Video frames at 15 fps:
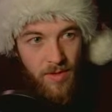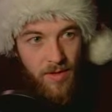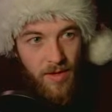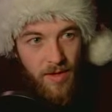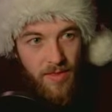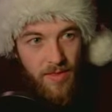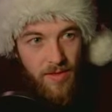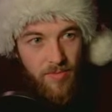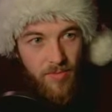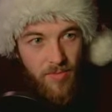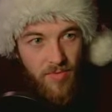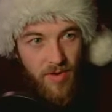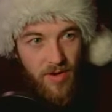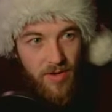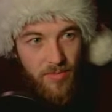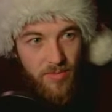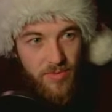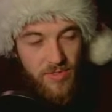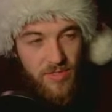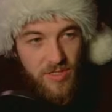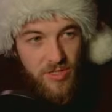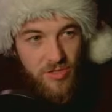and then we write a
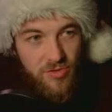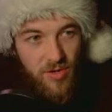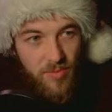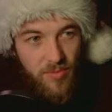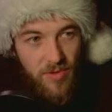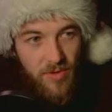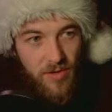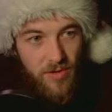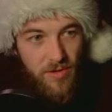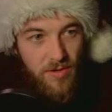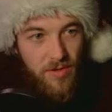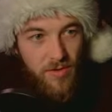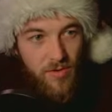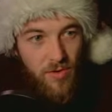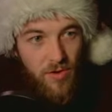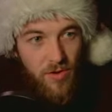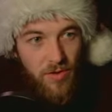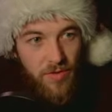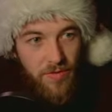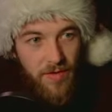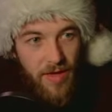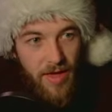procedure up here
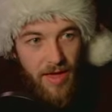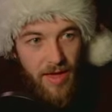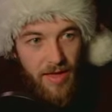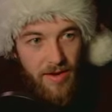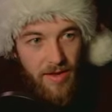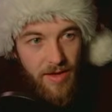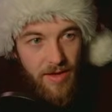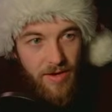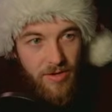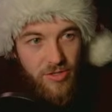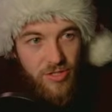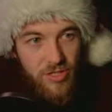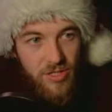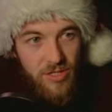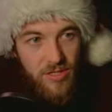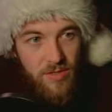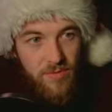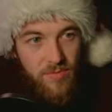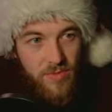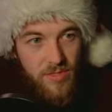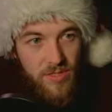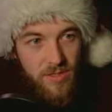called add energy,
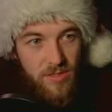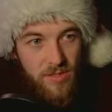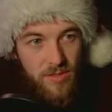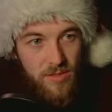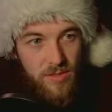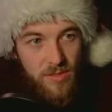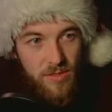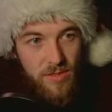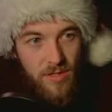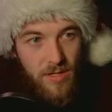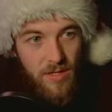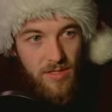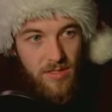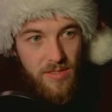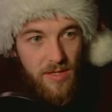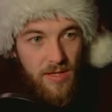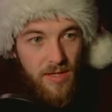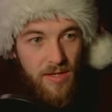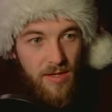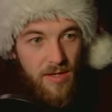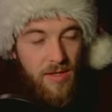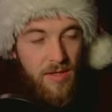which takes
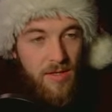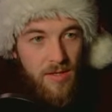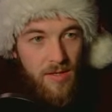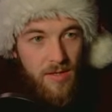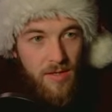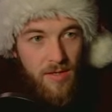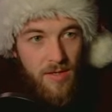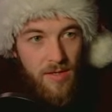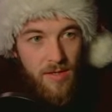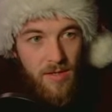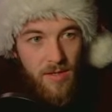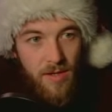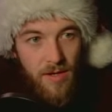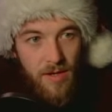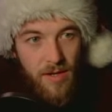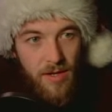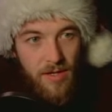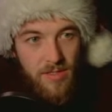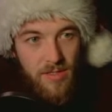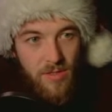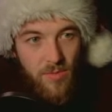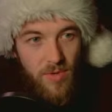in an
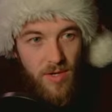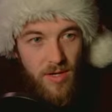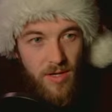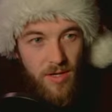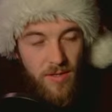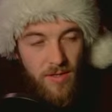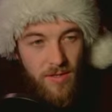x and y,